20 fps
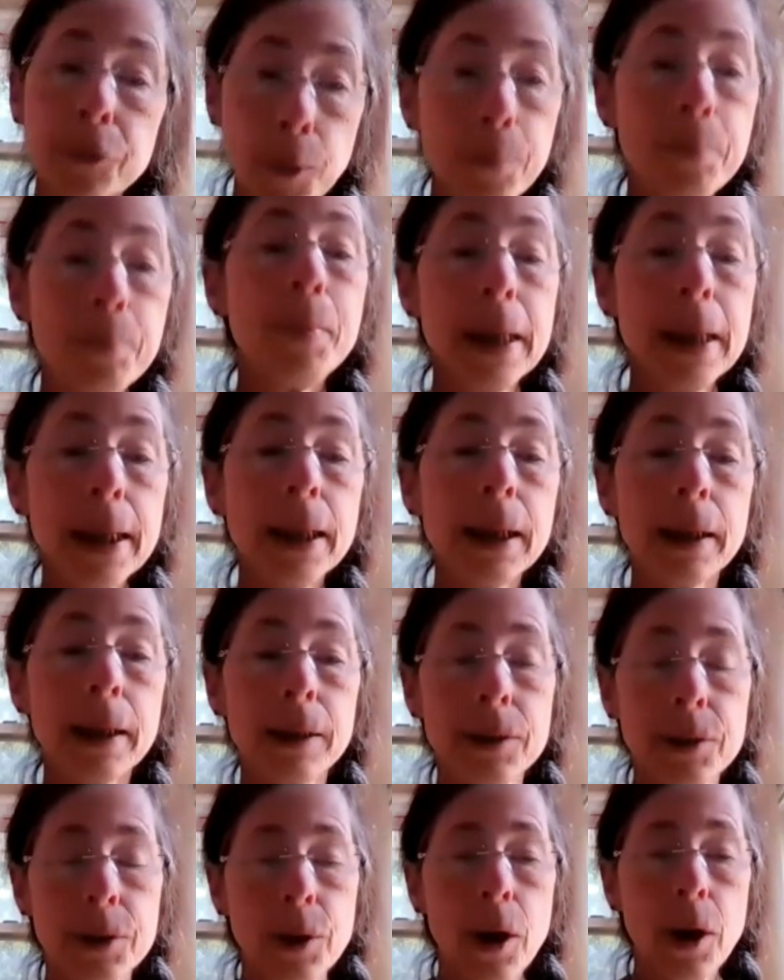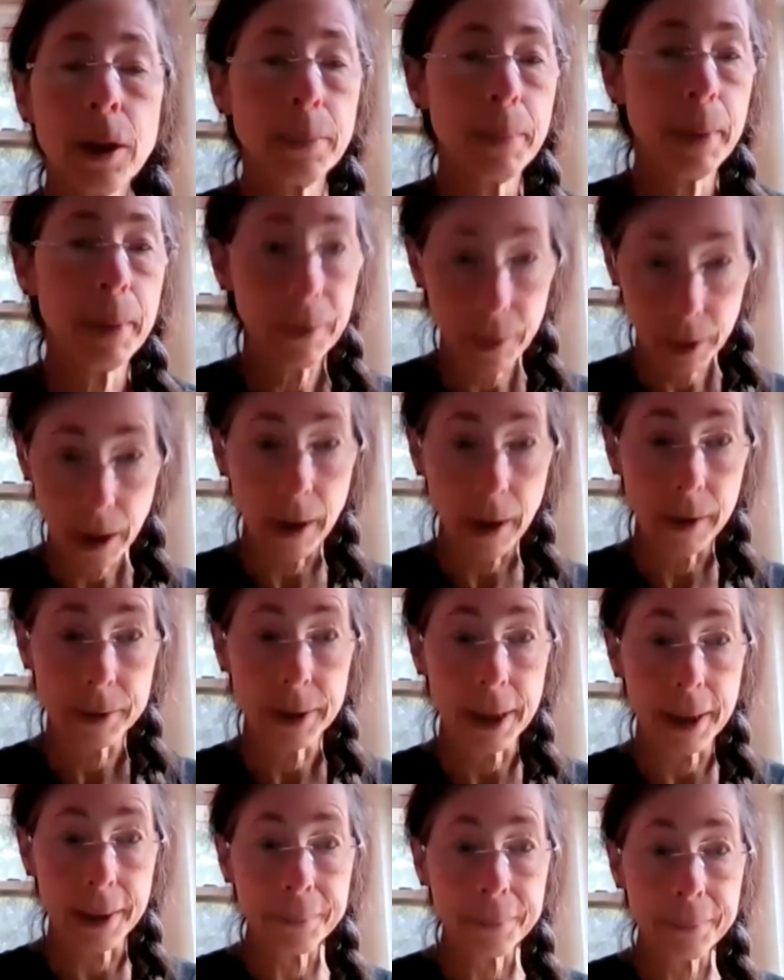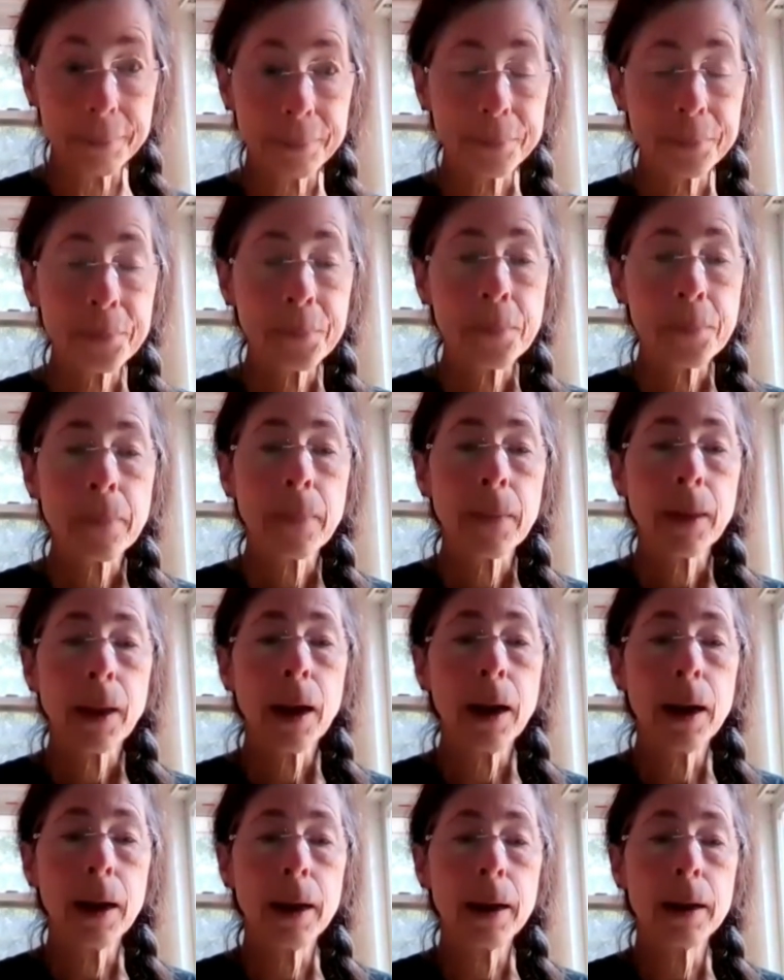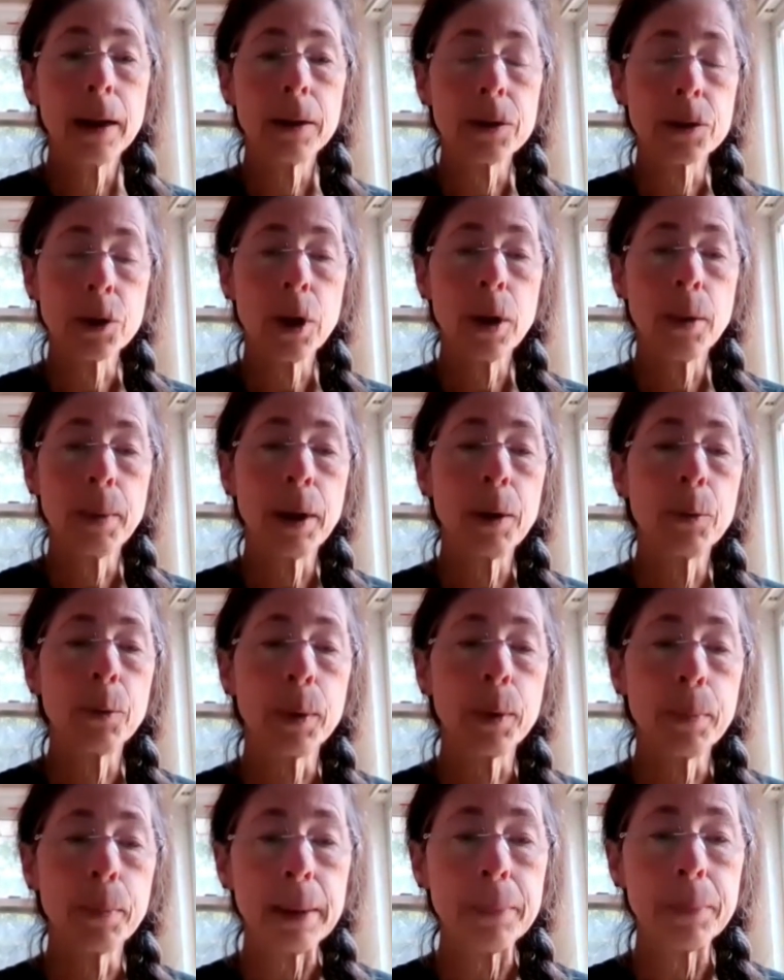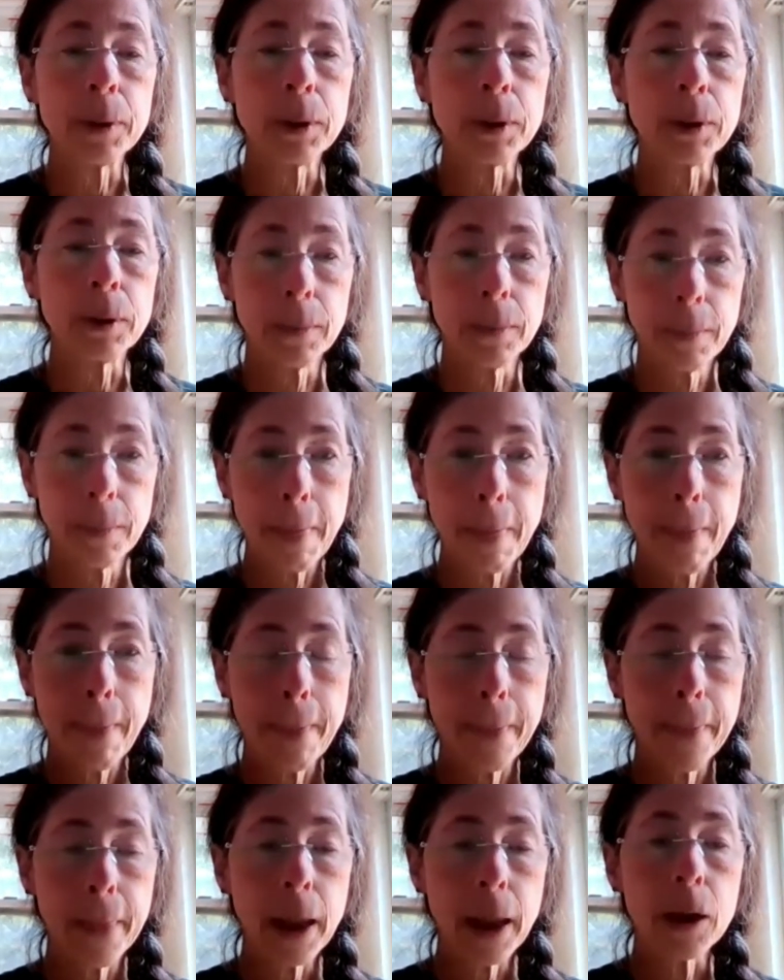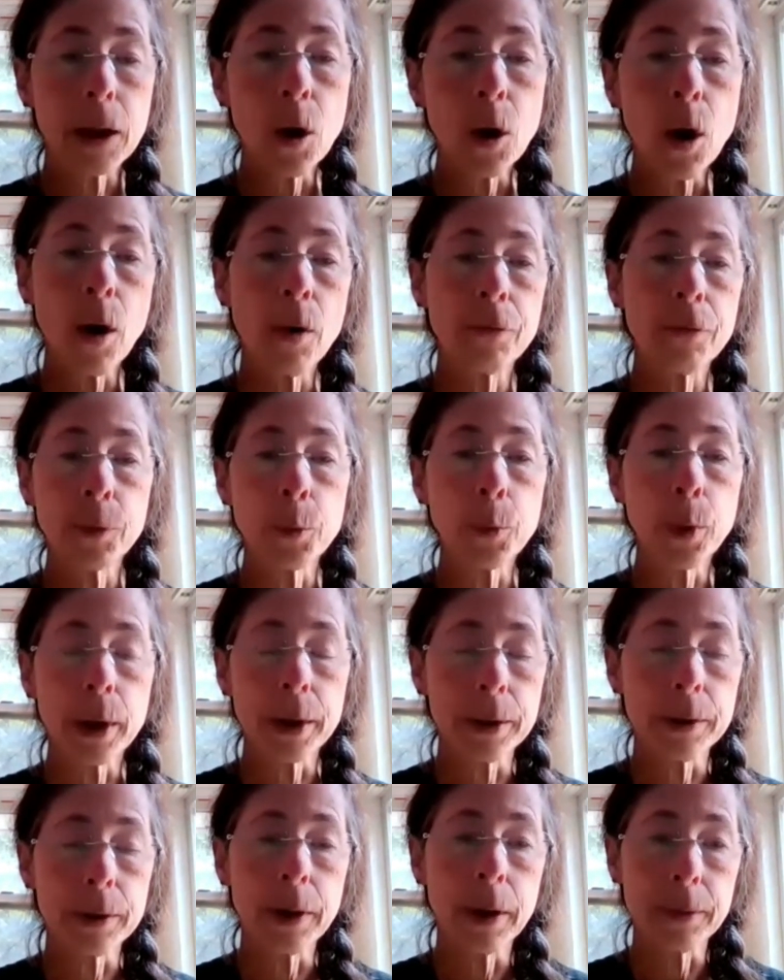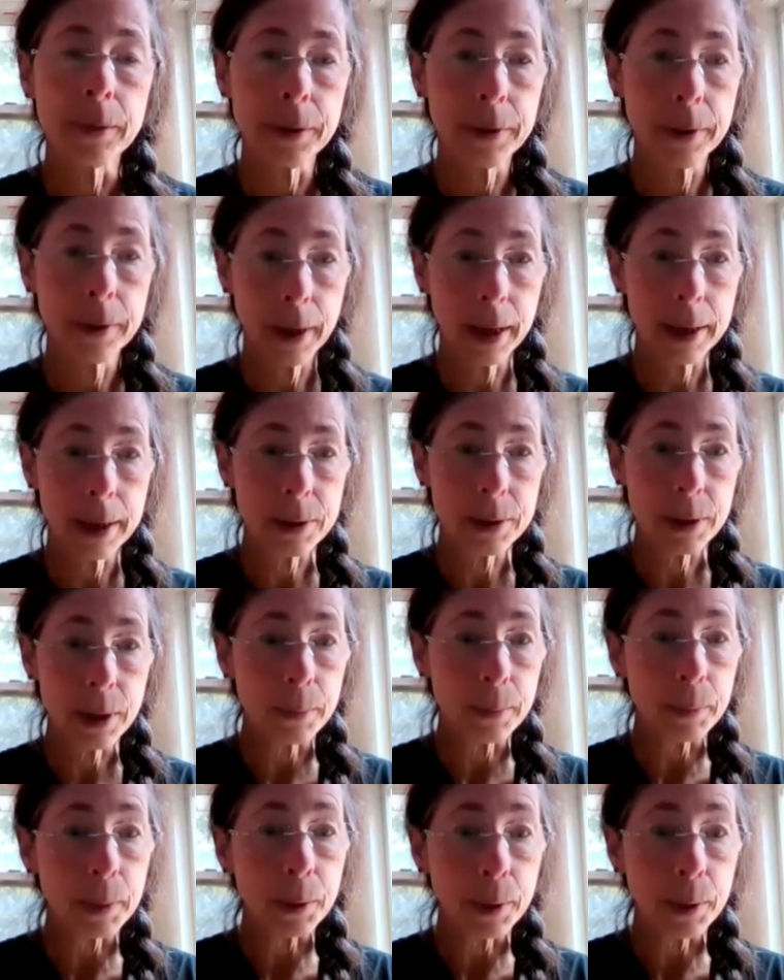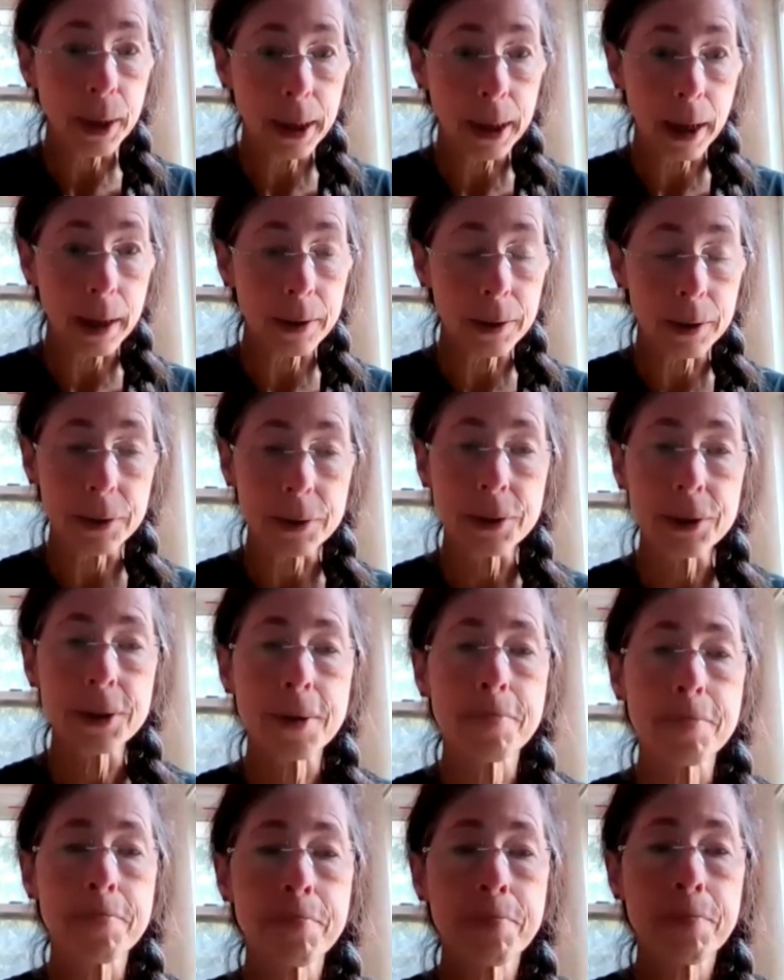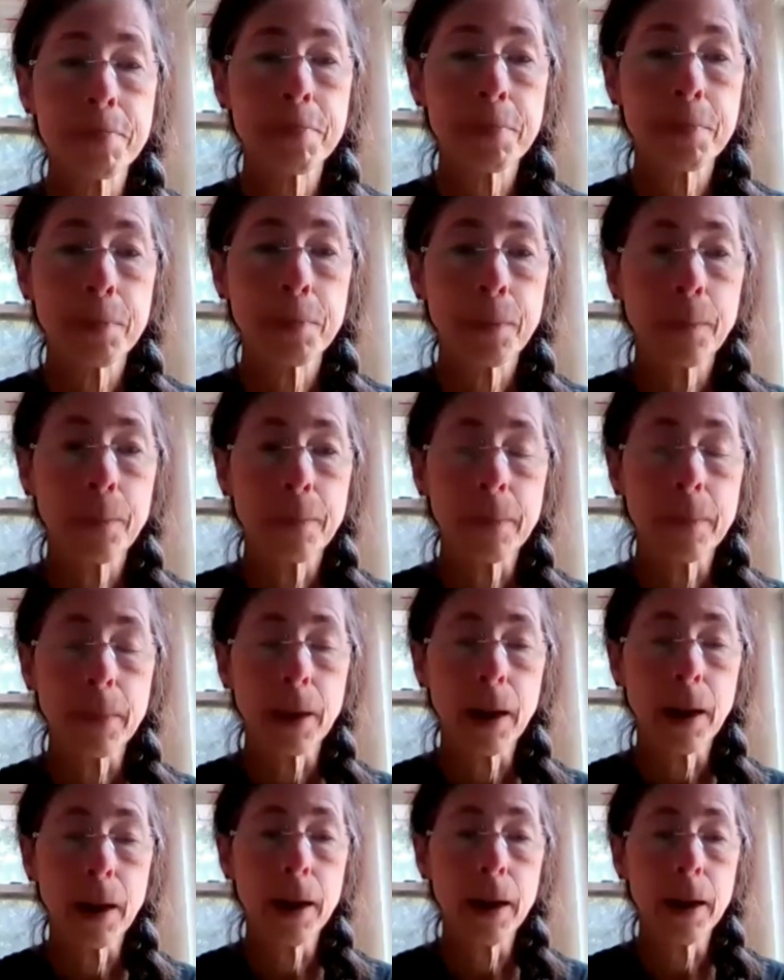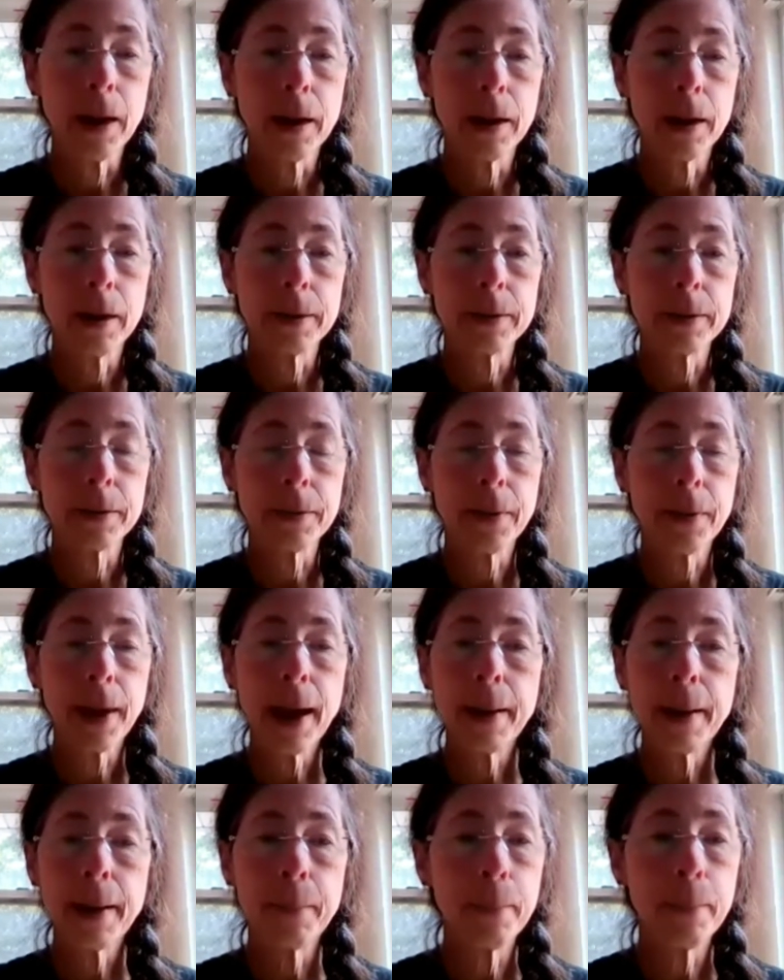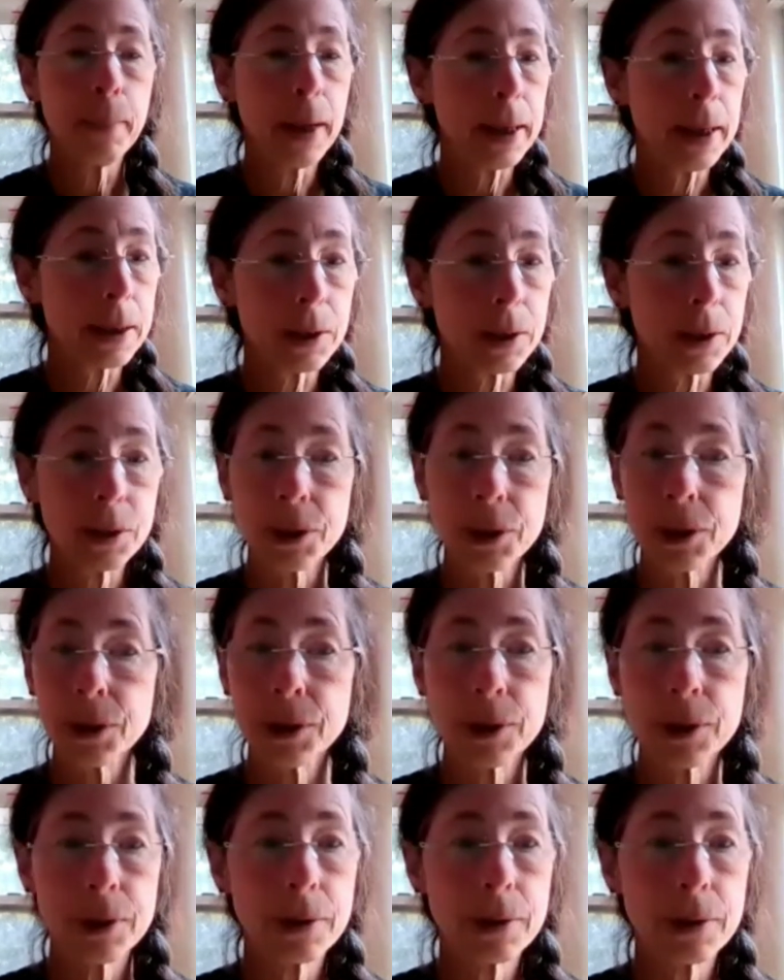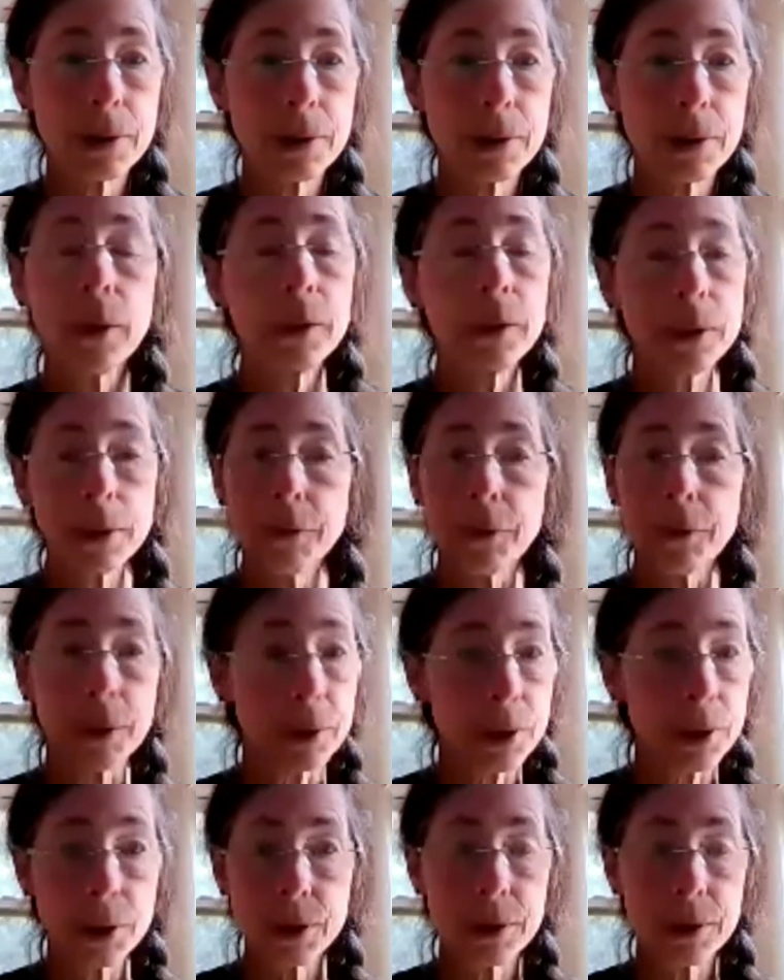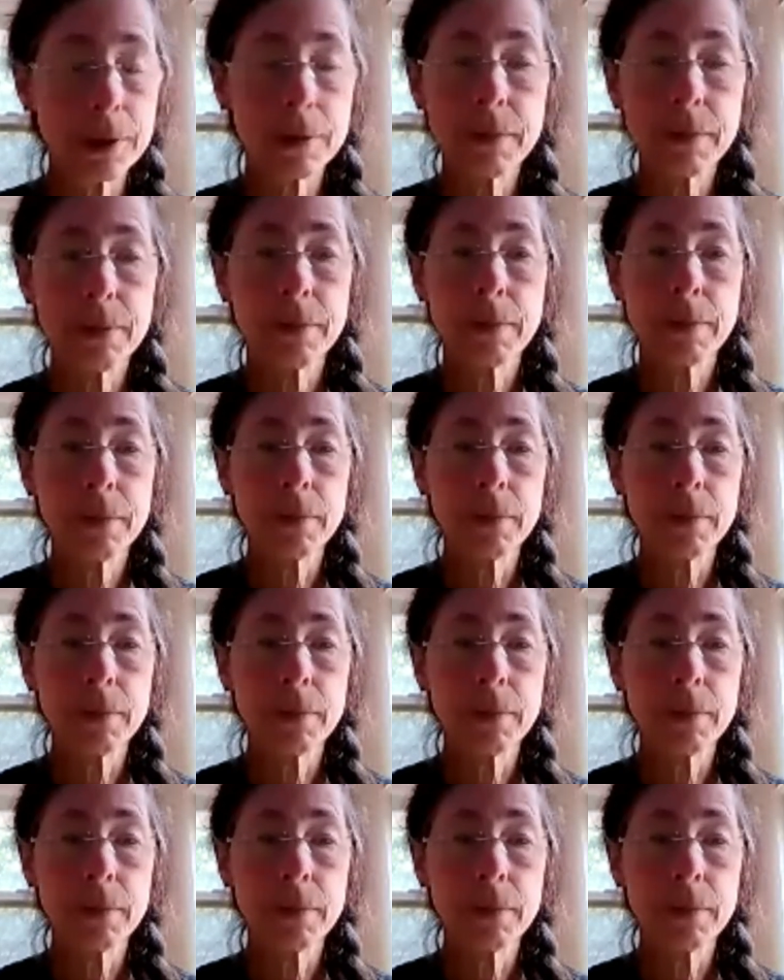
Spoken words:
For me, it's all about content, and it's all about what people can offer one another as communicators. And that makes all the difference